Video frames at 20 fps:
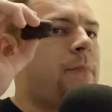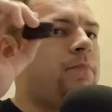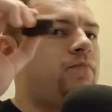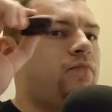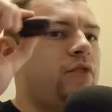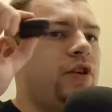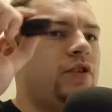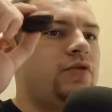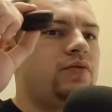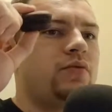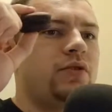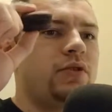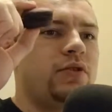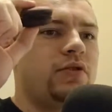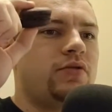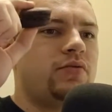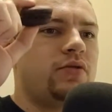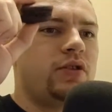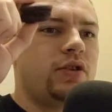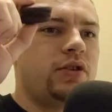This one
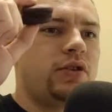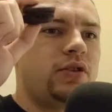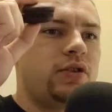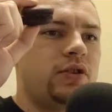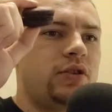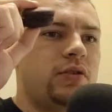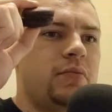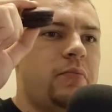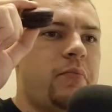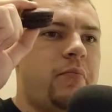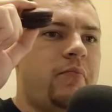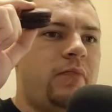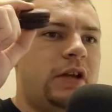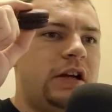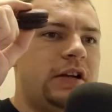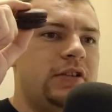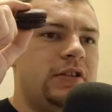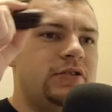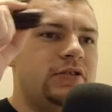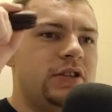is really good.
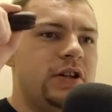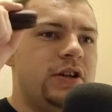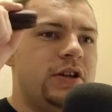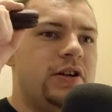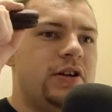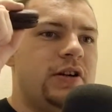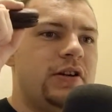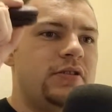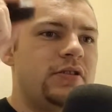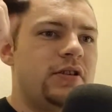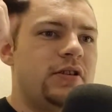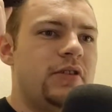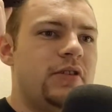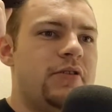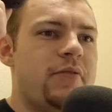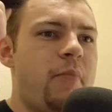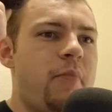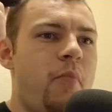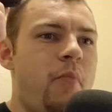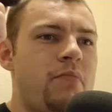Hey Sarah, how's it
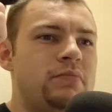going?